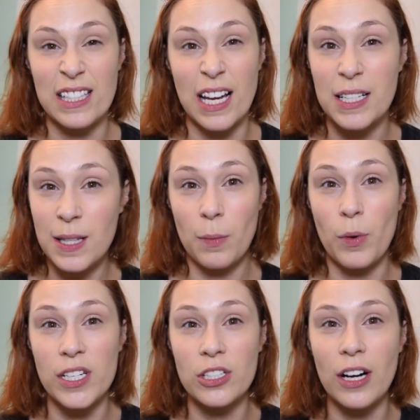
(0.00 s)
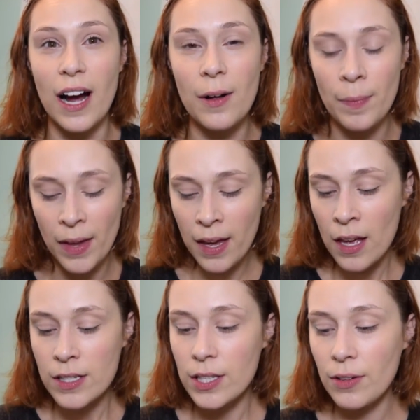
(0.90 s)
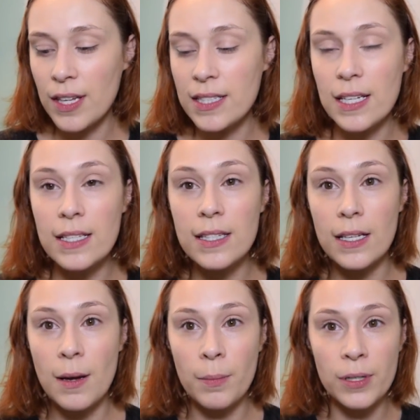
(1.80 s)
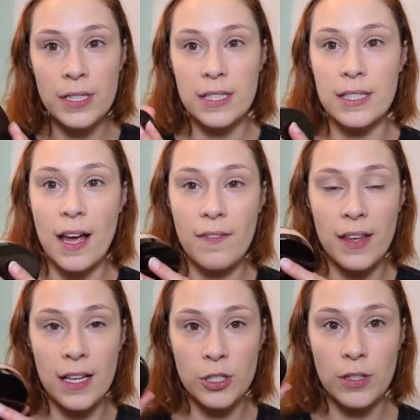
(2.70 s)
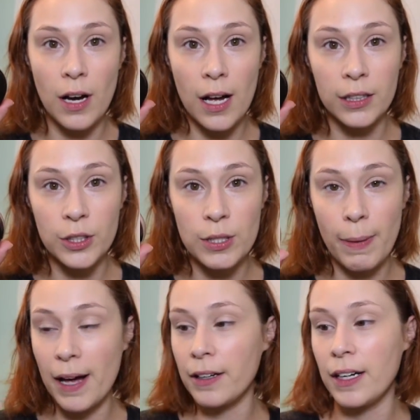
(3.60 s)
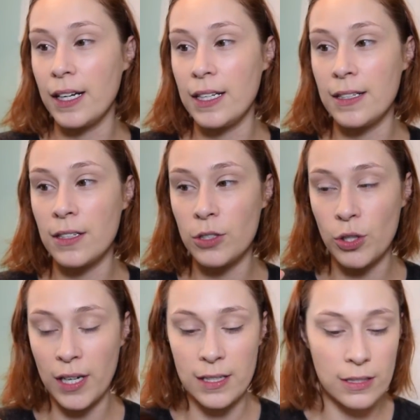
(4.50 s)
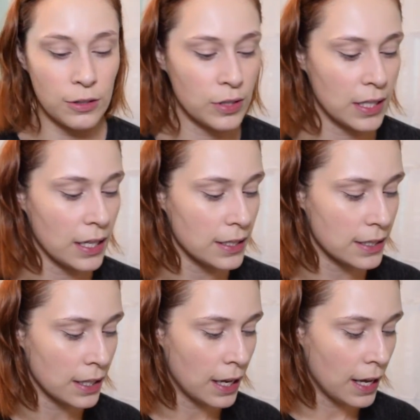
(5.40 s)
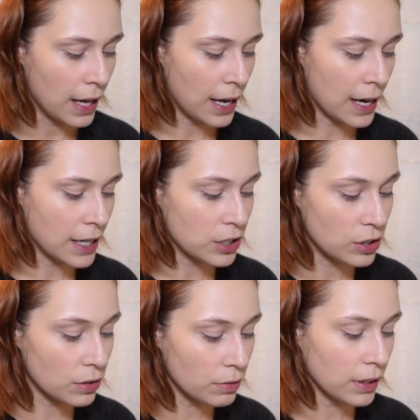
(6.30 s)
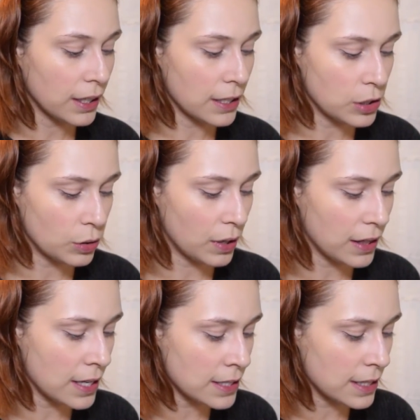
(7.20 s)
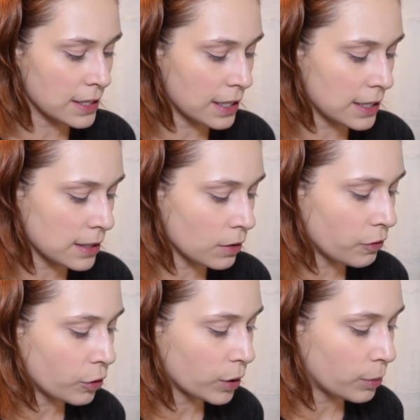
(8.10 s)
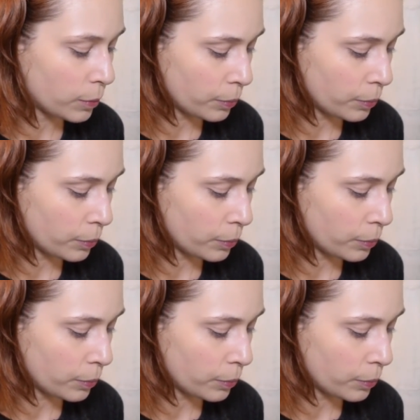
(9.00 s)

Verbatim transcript: sucks the moisture out. So this is the number 7 uh, loose powder in translucent. And I do really enjoy this. This is an affordable